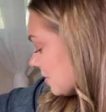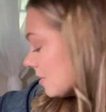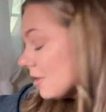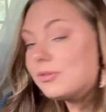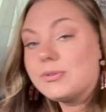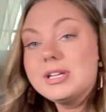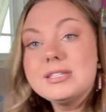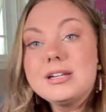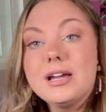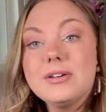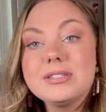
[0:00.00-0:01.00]
were the three
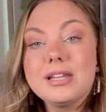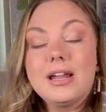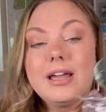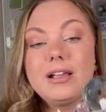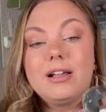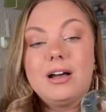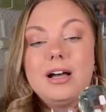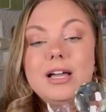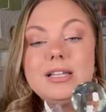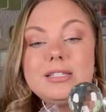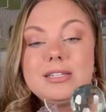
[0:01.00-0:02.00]
styles that I
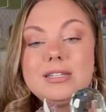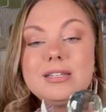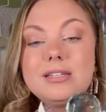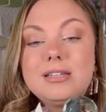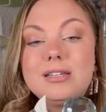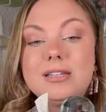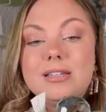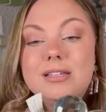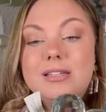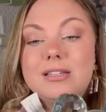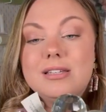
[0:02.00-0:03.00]
got.
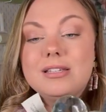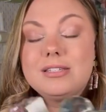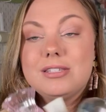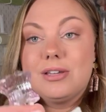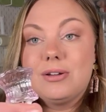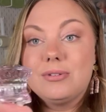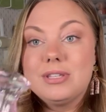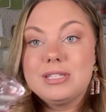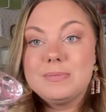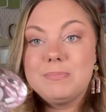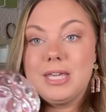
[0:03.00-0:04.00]
So
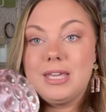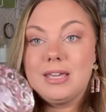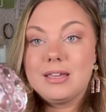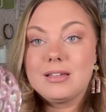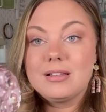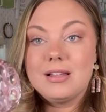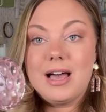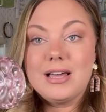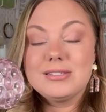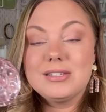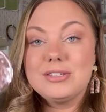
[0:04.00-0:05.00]
this pink
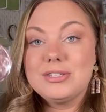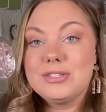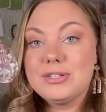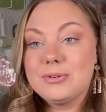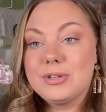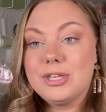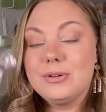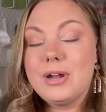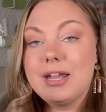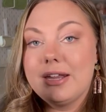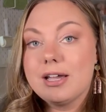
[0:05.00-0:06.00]
glass is so cute.
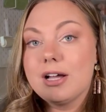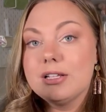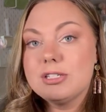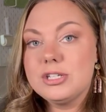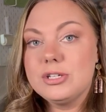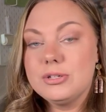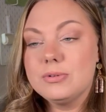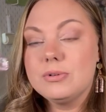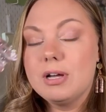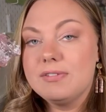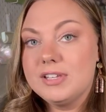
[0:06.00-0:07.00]
And I got
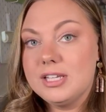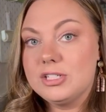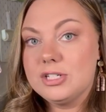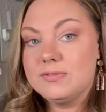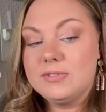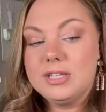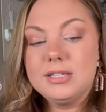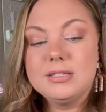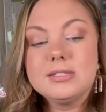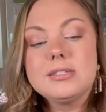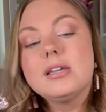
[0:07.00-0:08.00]
two of each of
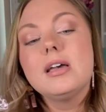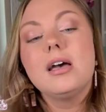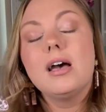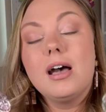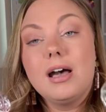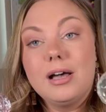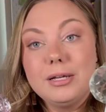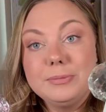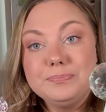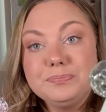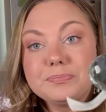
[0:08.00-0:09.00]
these.
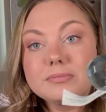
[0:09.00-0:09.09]
Um,